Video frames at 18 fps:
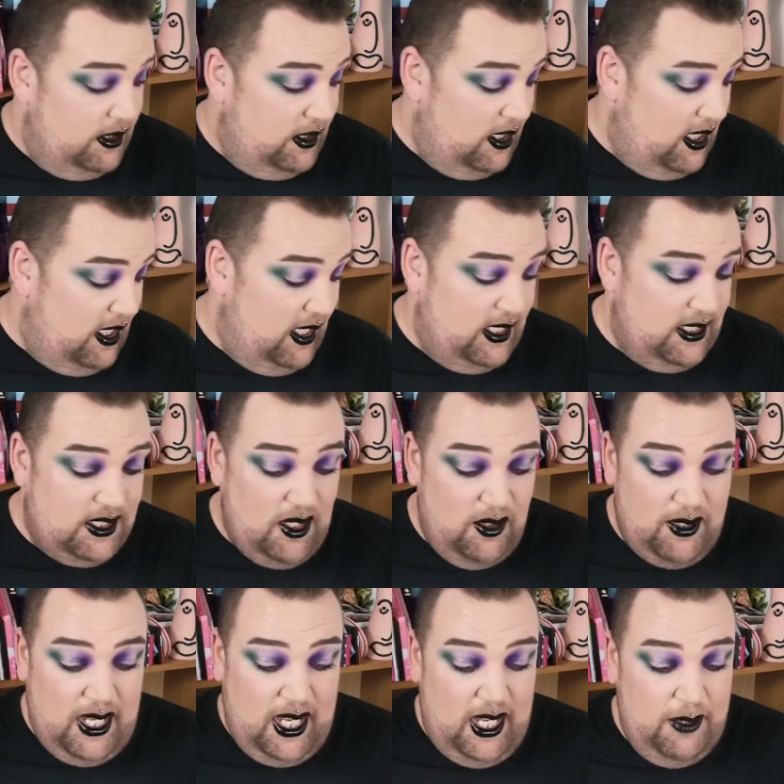It's
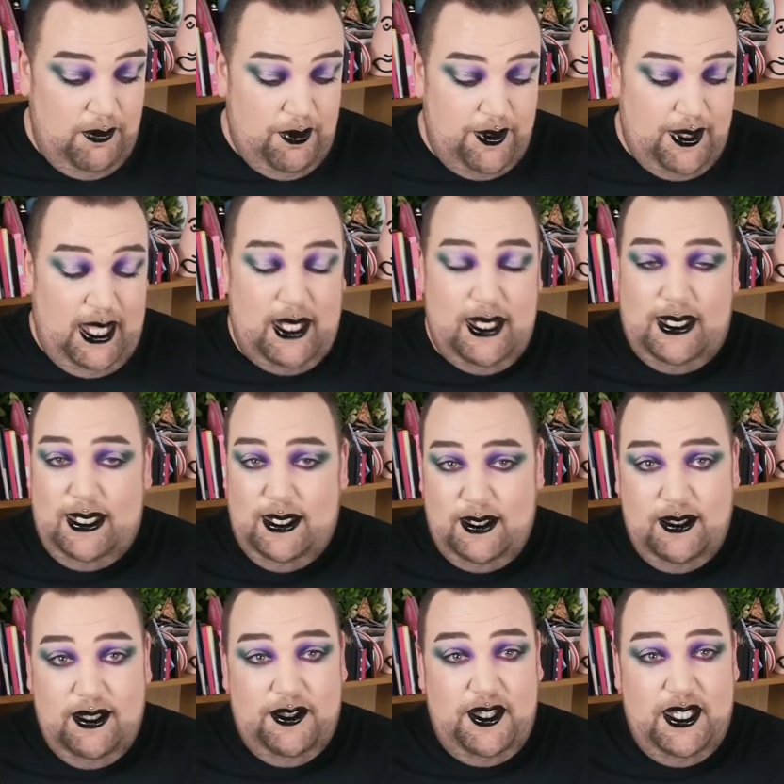okay. But
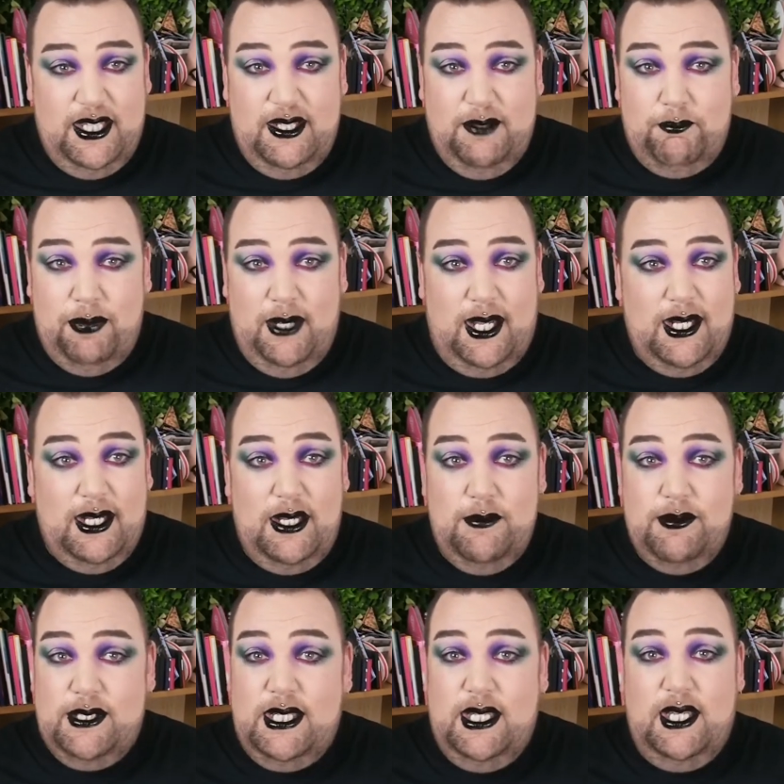the black
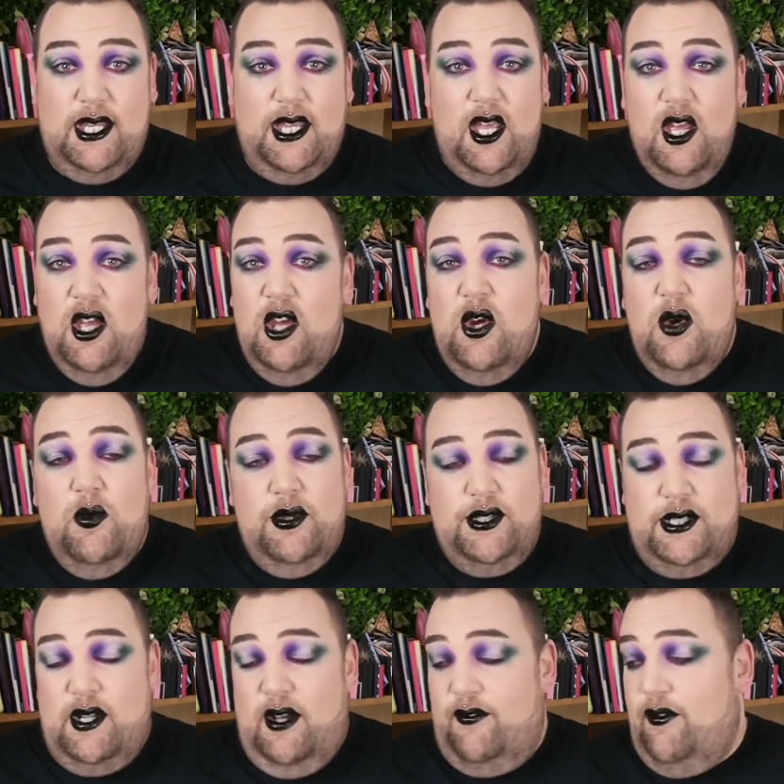lipstick
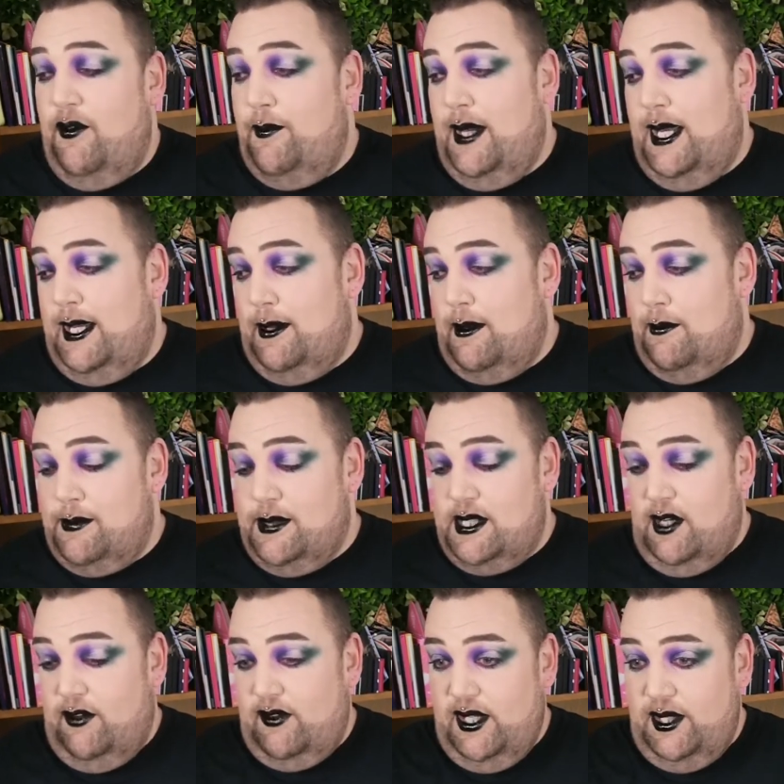was not for me. I'm
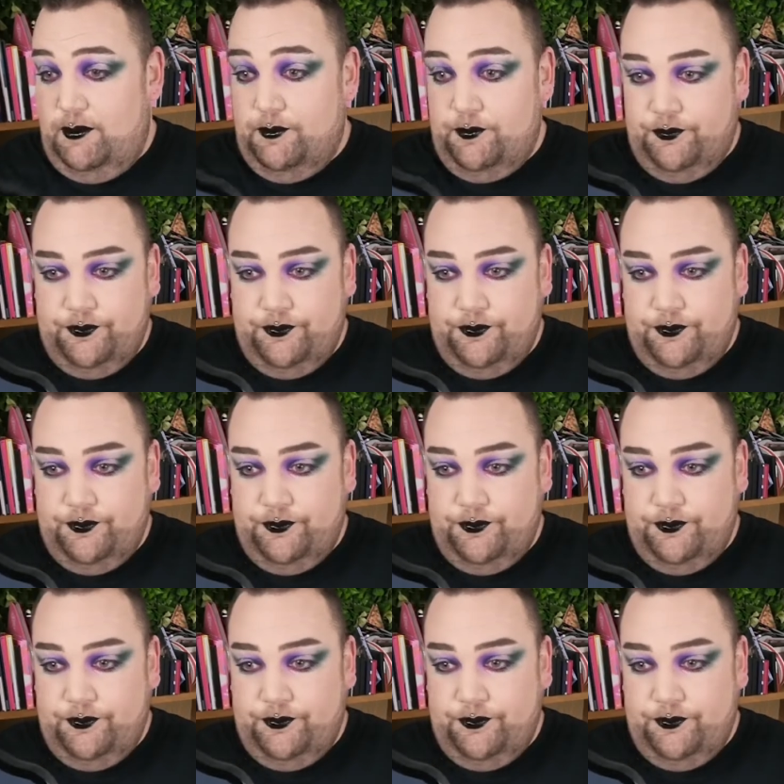sorry.